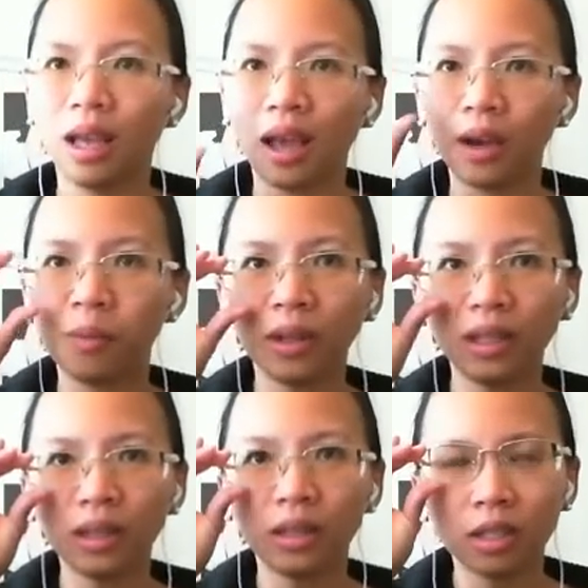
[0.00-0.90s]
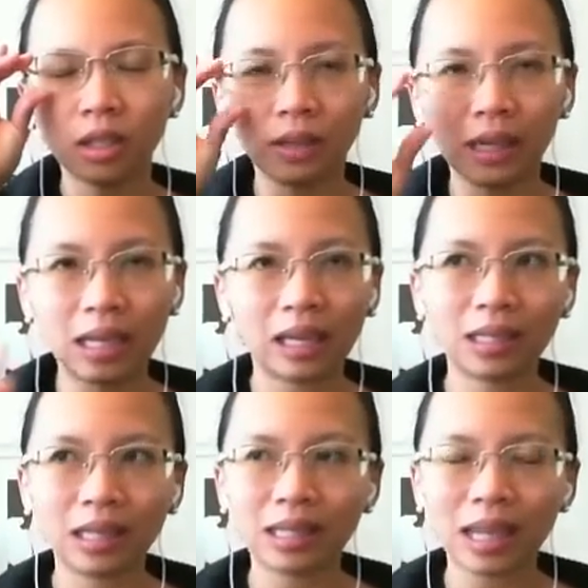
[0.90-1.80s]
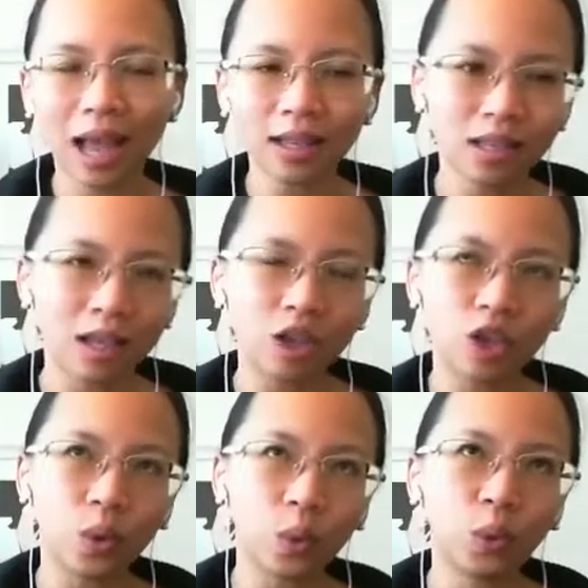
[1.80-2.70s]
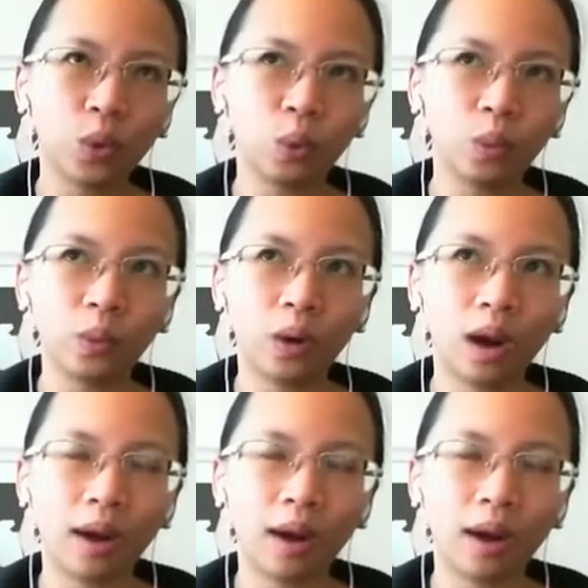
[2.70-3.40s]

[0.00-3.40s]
And what it does really, it's asking you to